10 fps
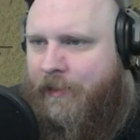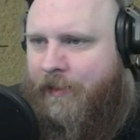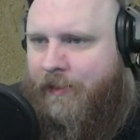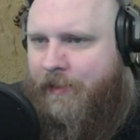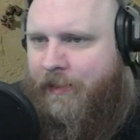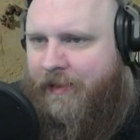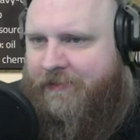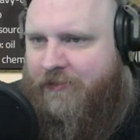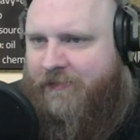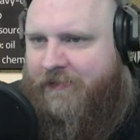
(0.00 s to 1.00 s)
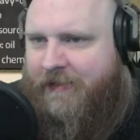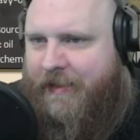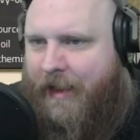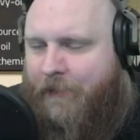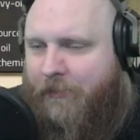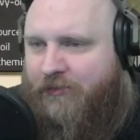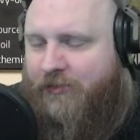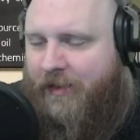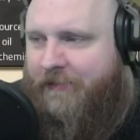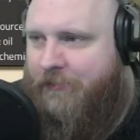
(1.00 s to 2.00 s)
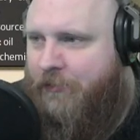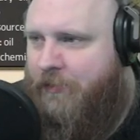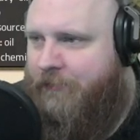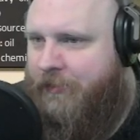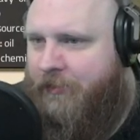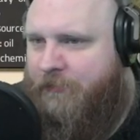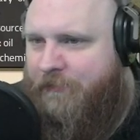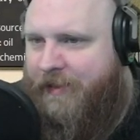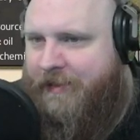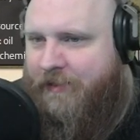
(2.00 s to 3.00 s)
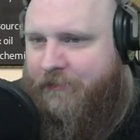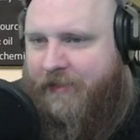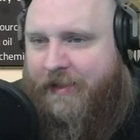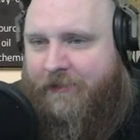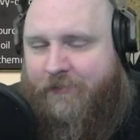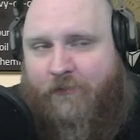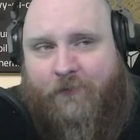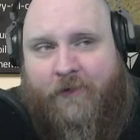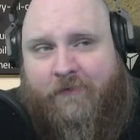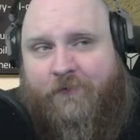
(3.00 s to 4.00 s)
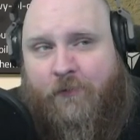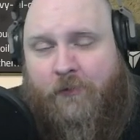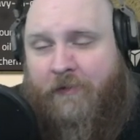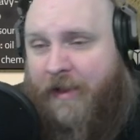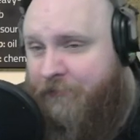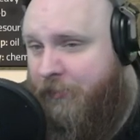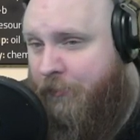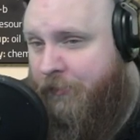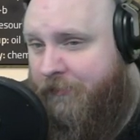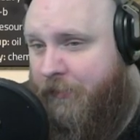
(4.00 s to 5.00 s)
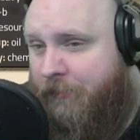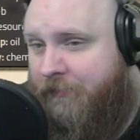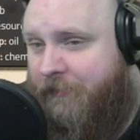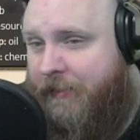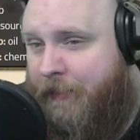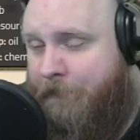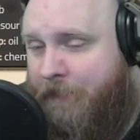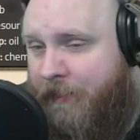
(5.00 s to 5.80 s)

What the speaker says: Let's just see how much light oil we're going to be making over here. So 1,400 heavy oil is going into here.